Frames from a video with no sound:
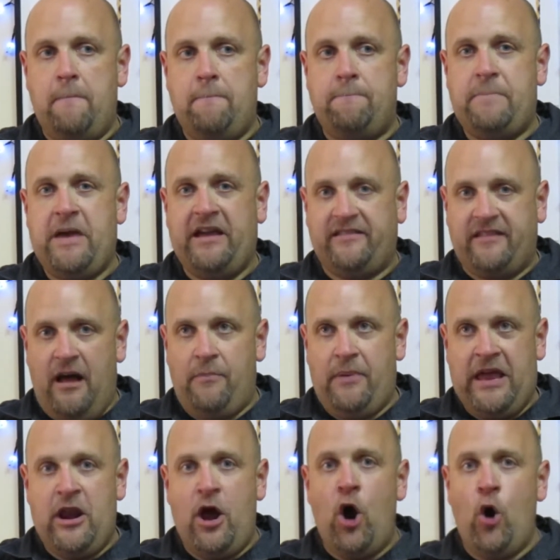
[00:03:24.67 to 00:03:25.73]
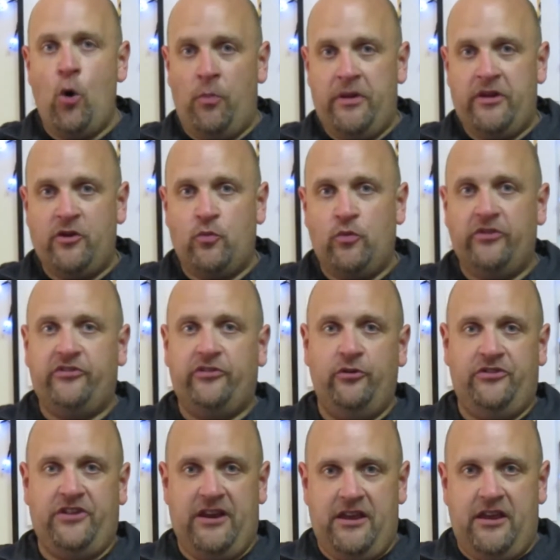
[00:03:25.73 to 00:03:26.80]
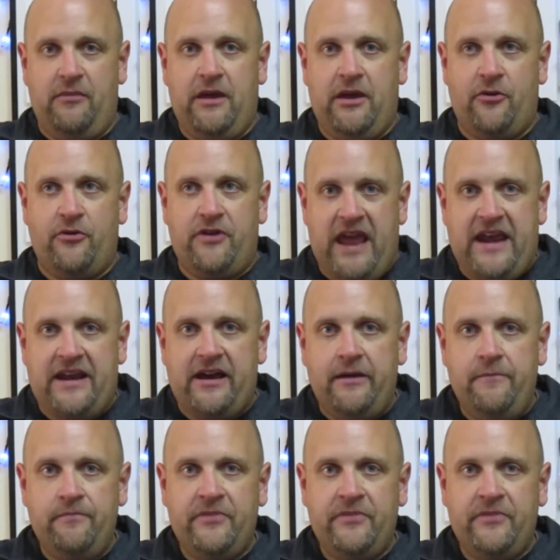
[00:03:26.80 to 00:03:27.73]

picked up and opened was Lieutenant Commander Data.